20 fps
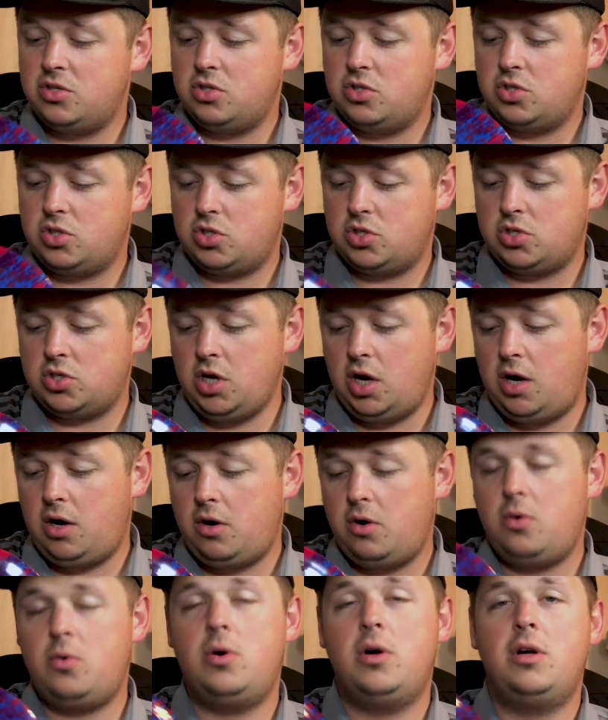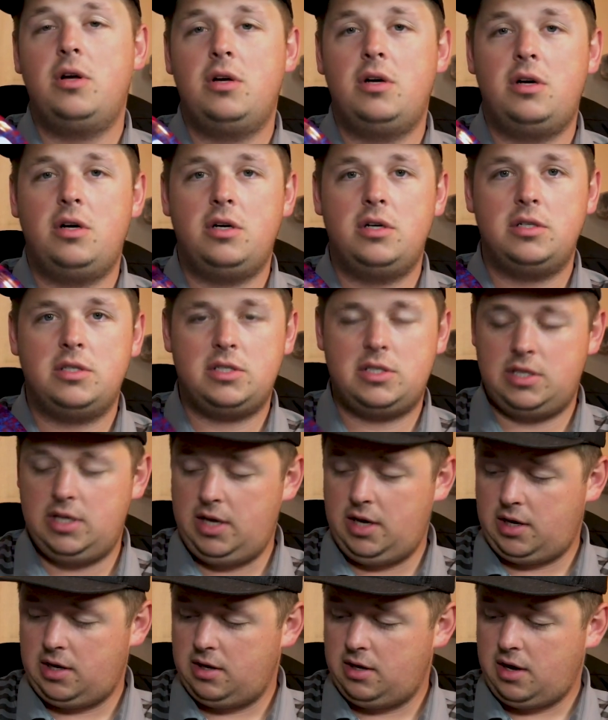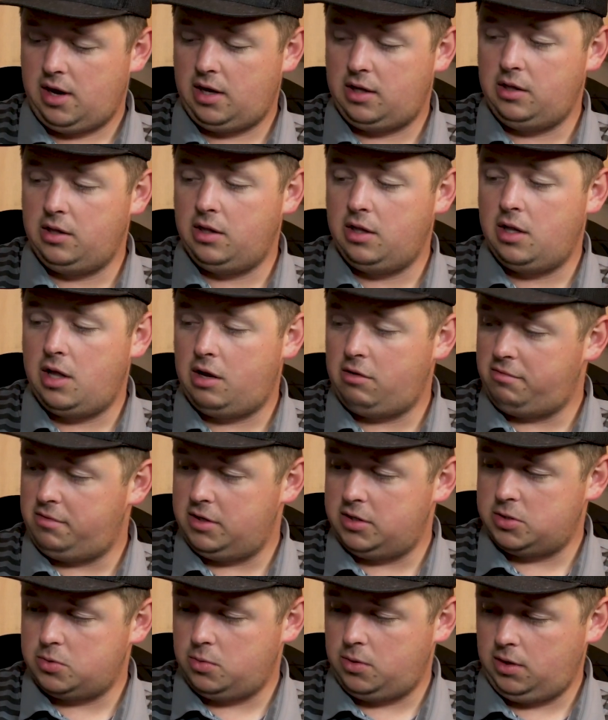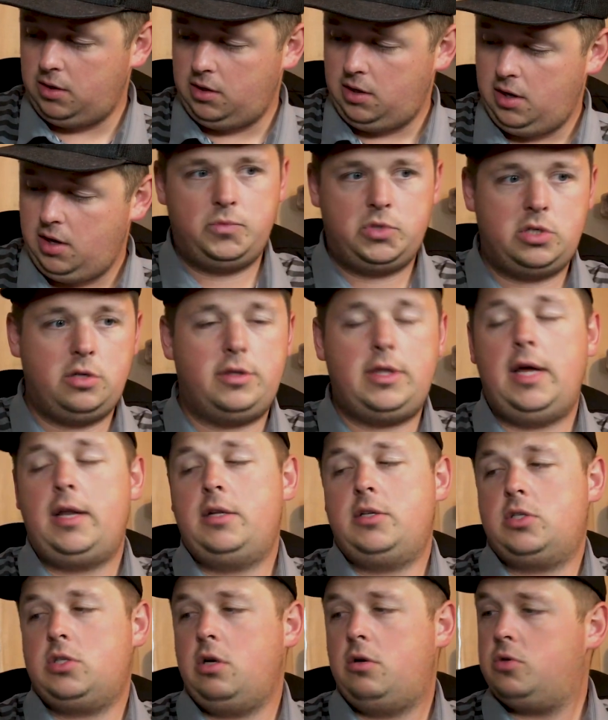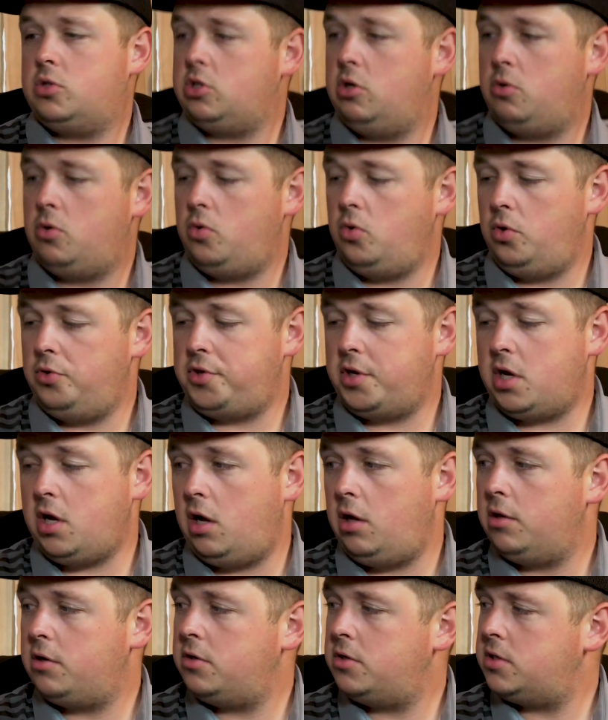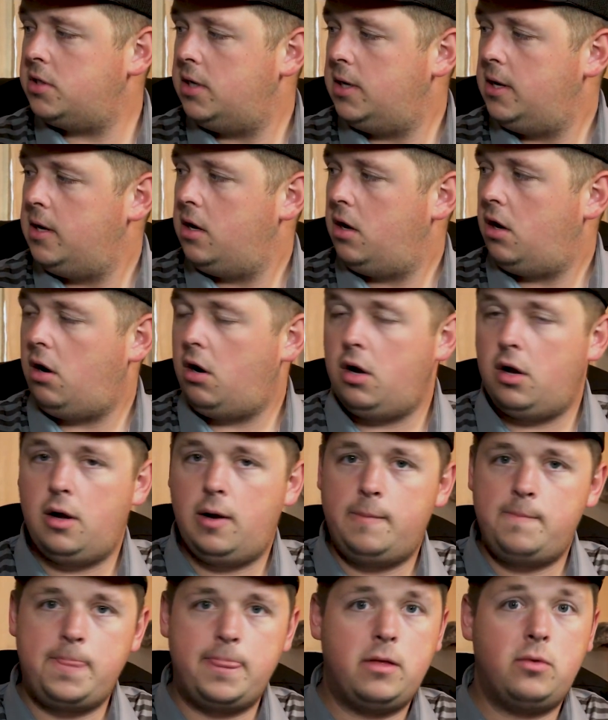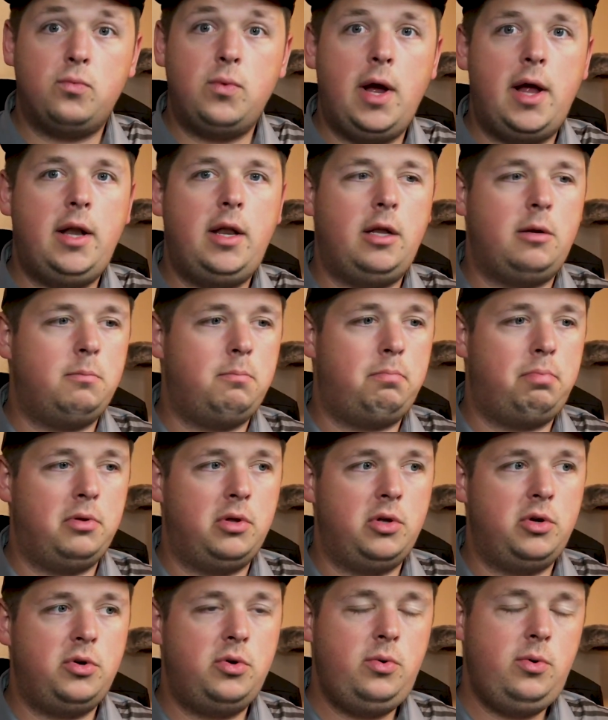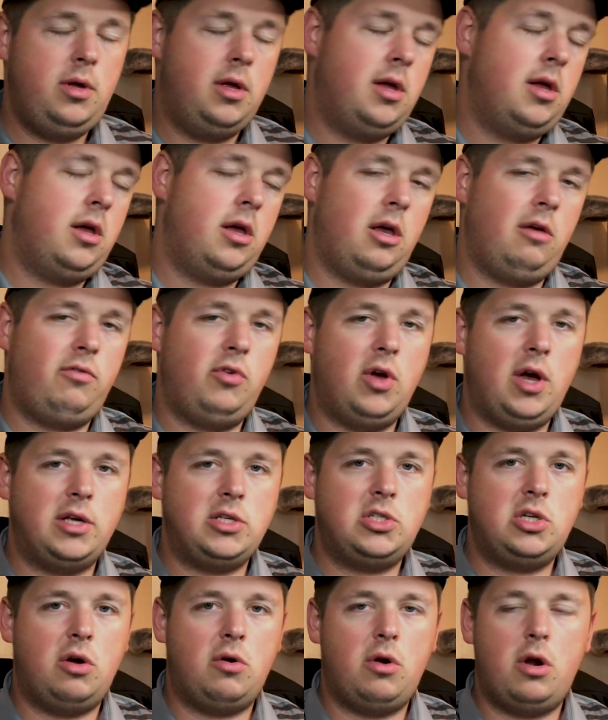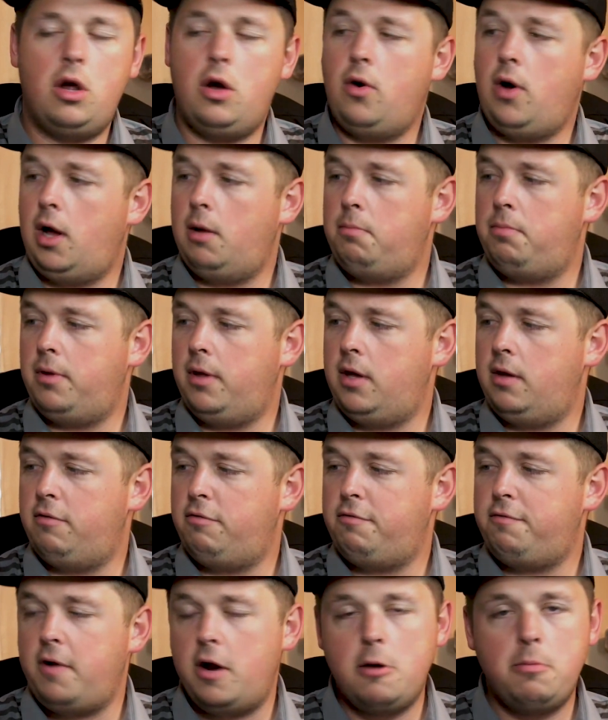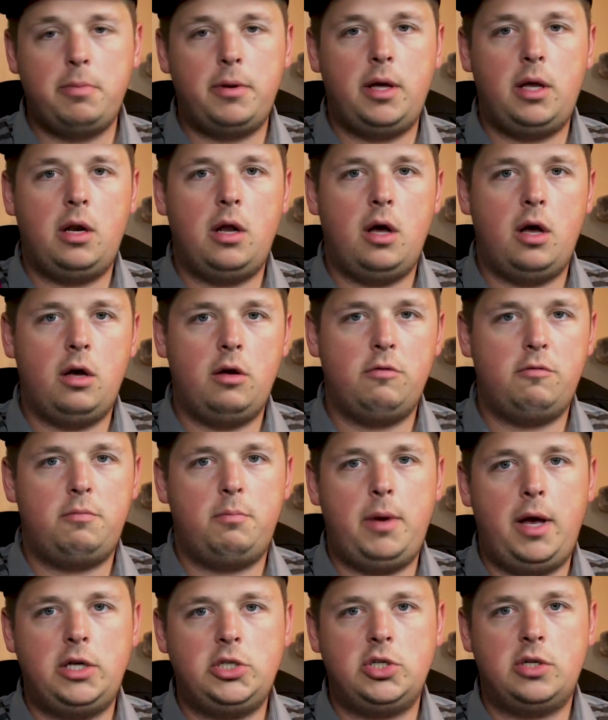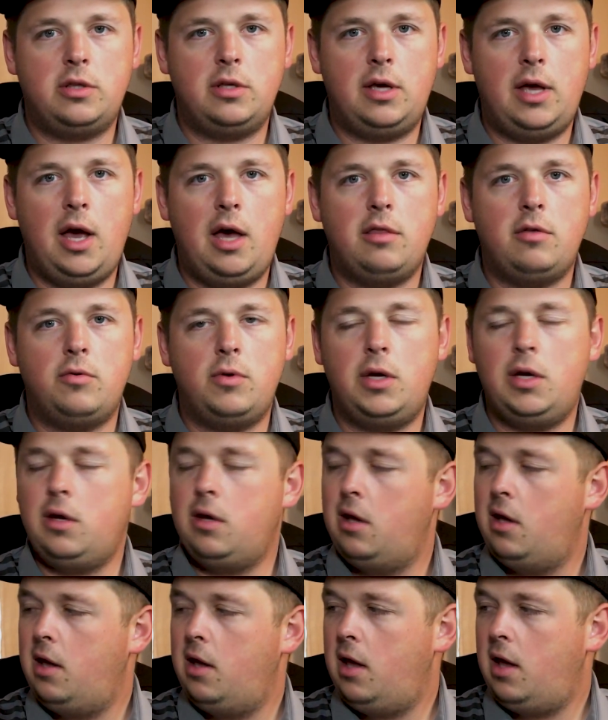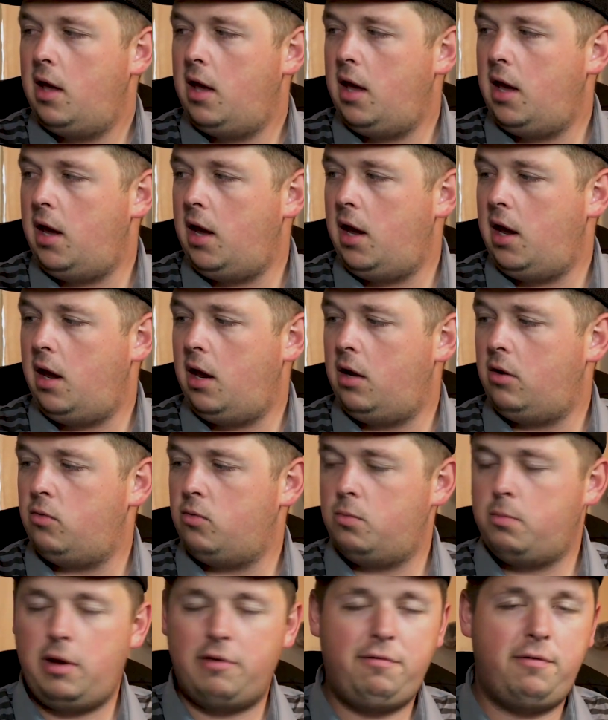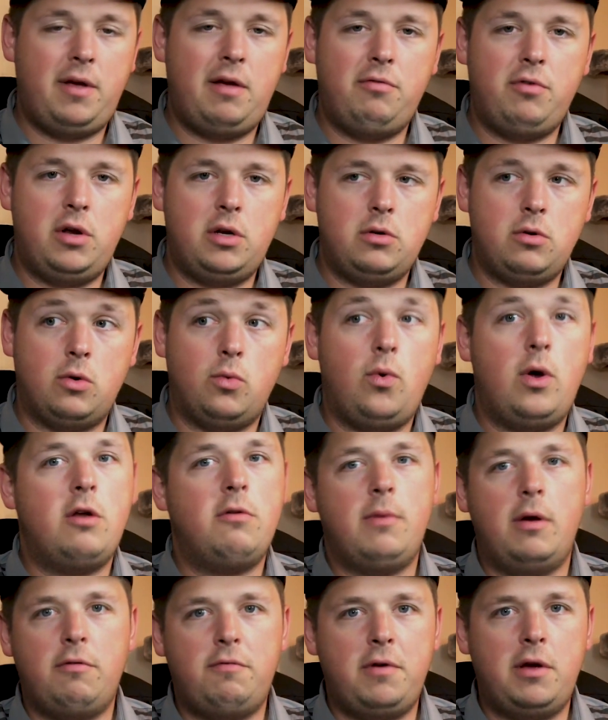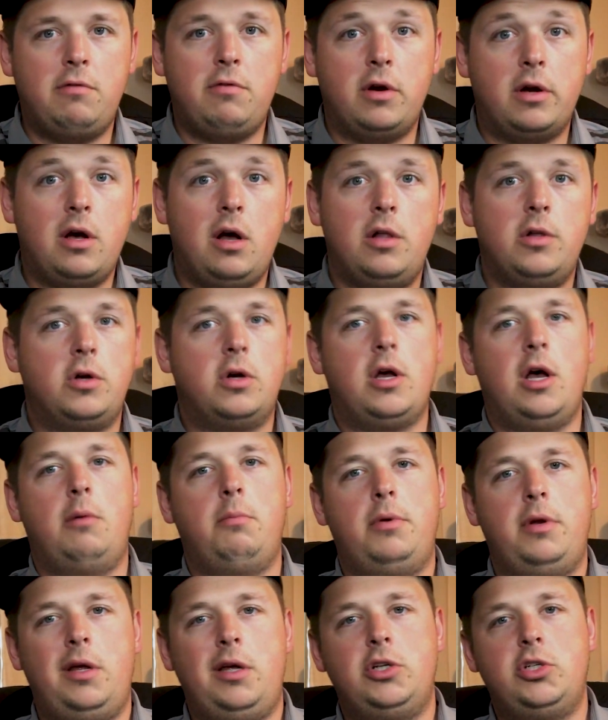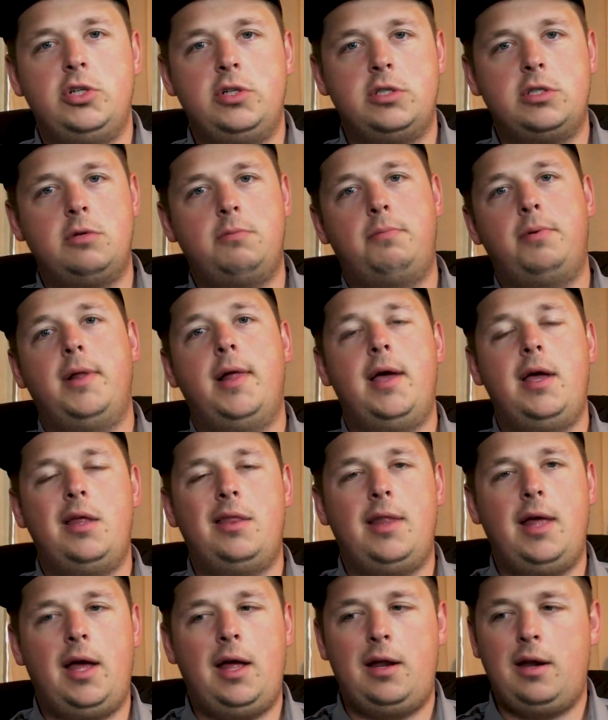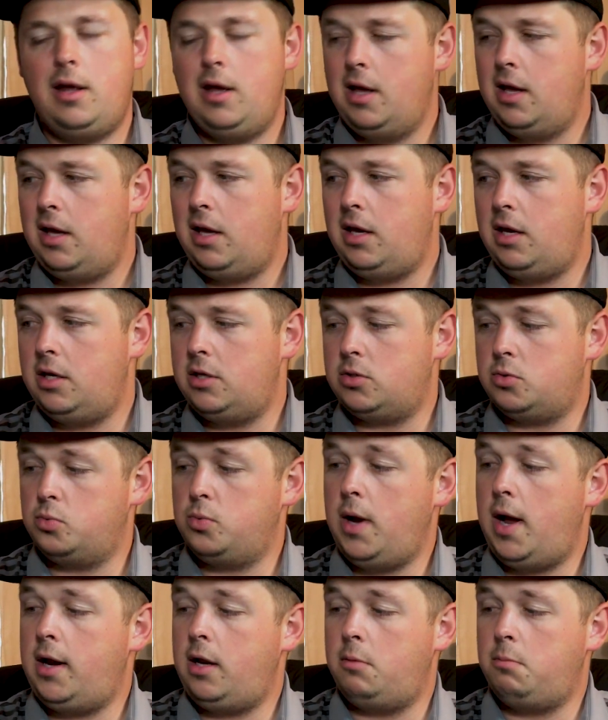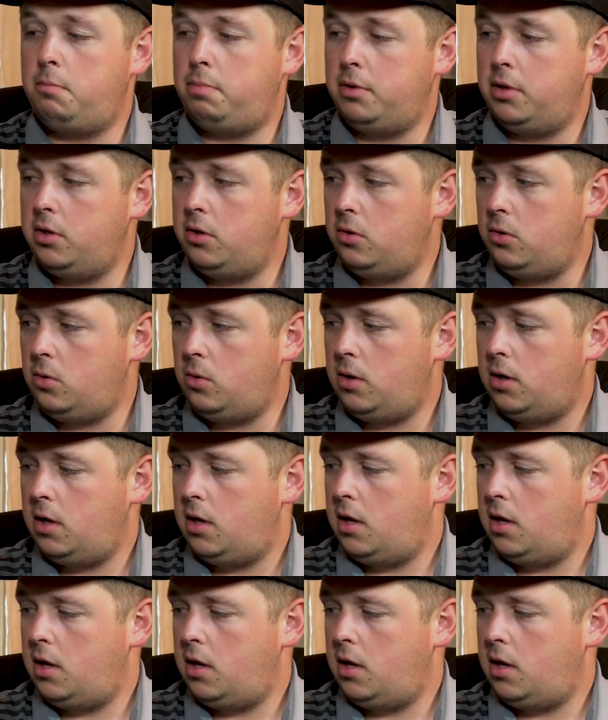so sick. I love this one. So that is so cool. The colors, red and blue. If you guys don't know, I play a fair bit of Magic the Gathering, and my favorite, or one of my favorite color combinations to play in that is red and blue.